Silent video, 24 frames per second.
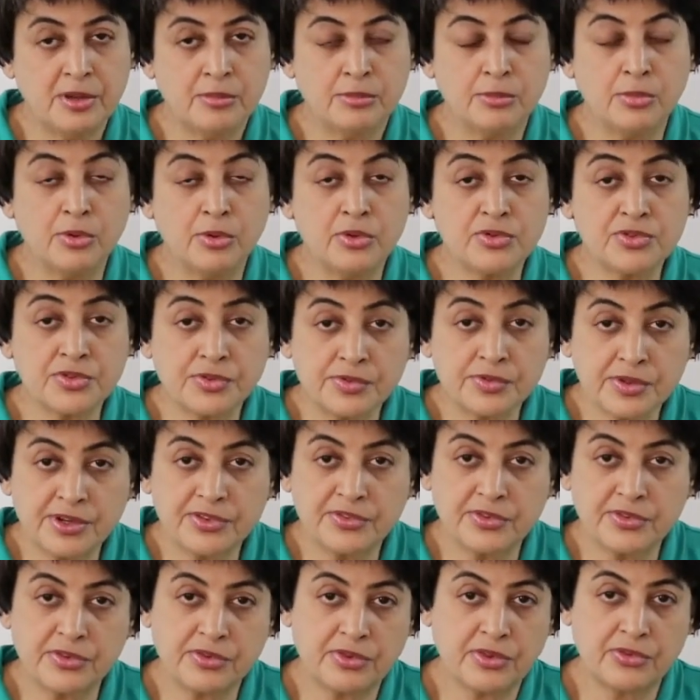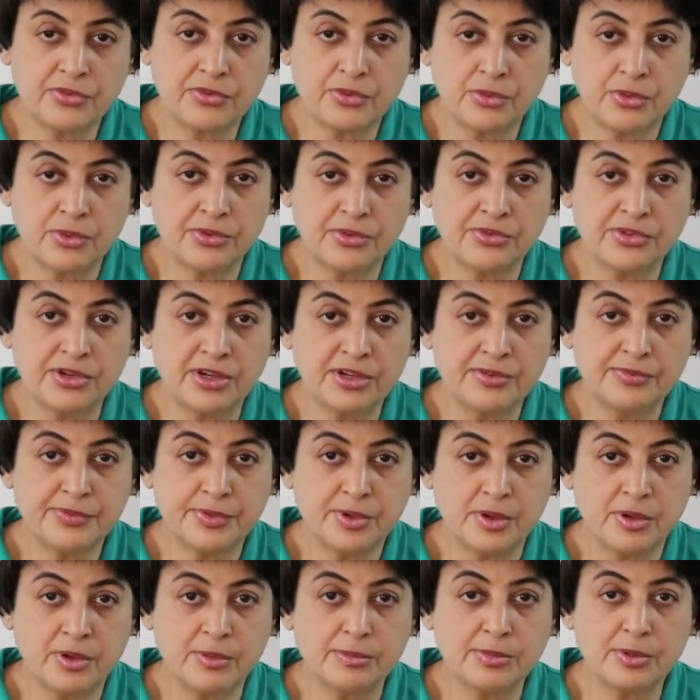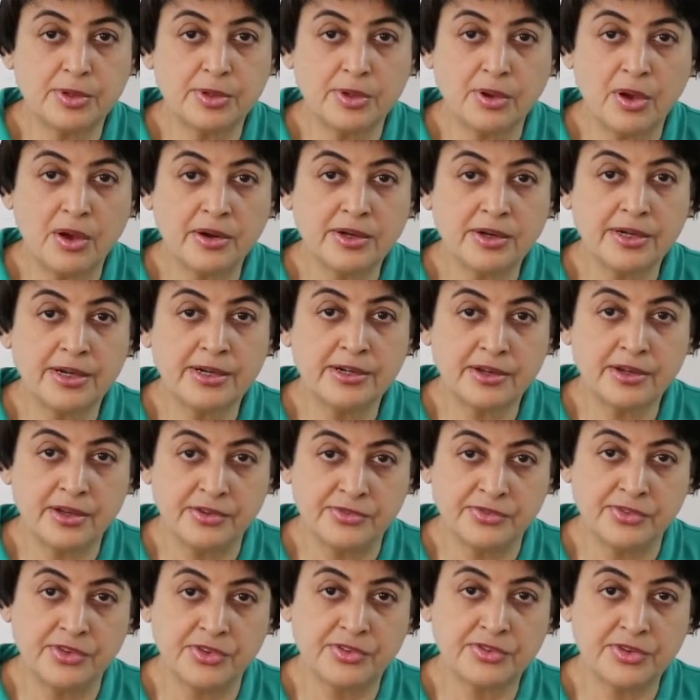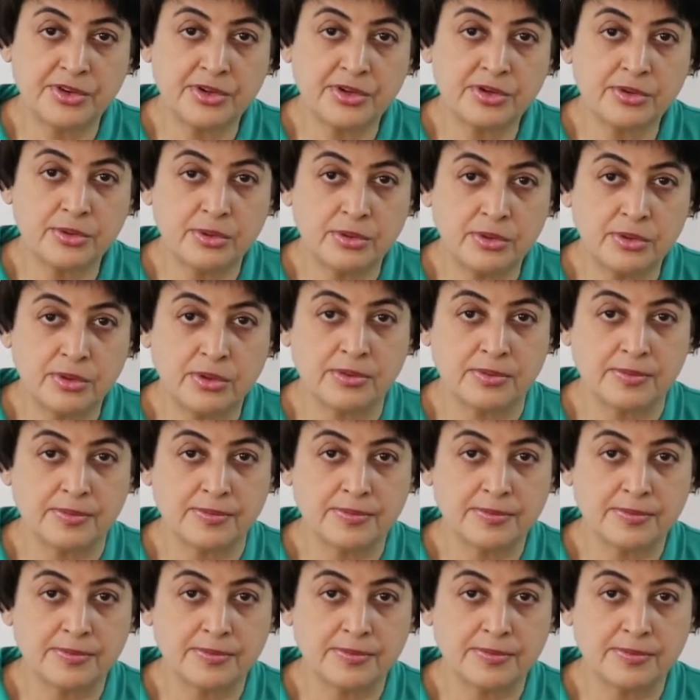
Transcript: Most of the diseases originate from clogged and congested colon.